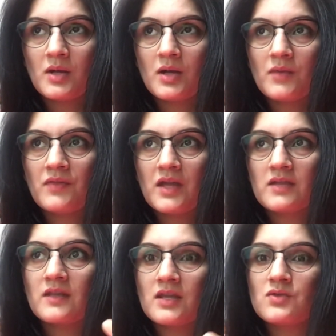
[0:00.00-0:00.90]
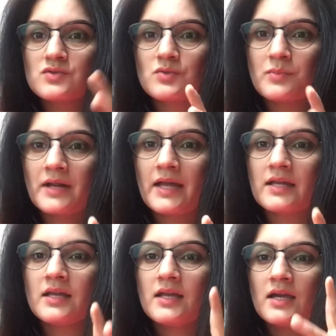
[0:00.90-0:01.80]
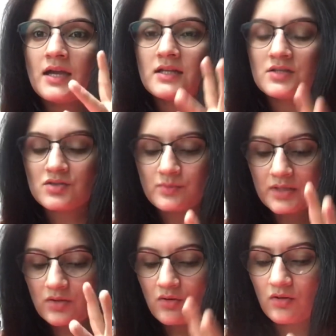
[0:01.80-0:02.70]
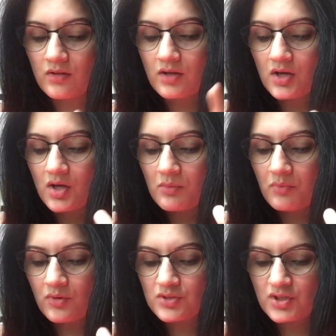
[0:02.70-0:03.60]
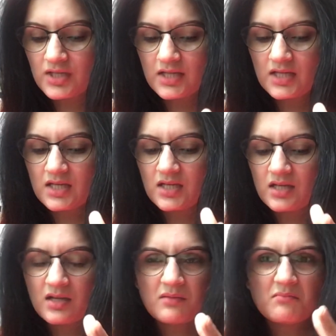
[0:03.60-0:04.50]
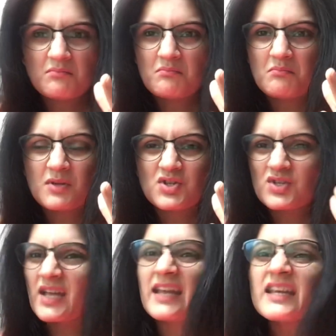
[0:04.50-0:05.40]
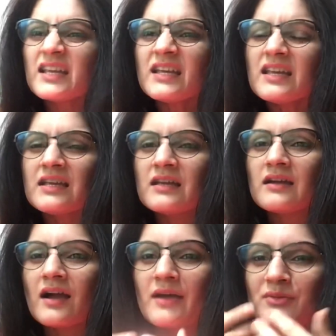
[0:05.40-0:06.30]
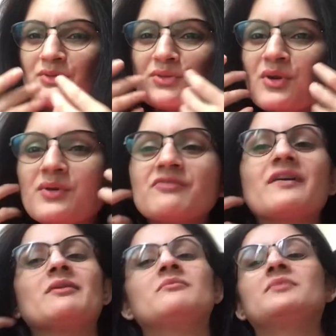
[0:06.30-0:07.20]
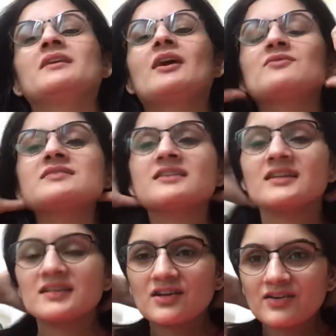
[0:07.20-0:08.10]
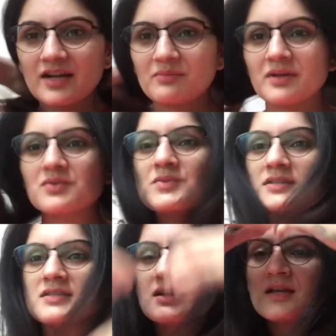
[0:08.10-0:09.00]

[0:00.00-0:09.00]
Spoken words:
They used to play an instrument called Portuguese machete. I don't know if I'm pronouncing it correct, but it was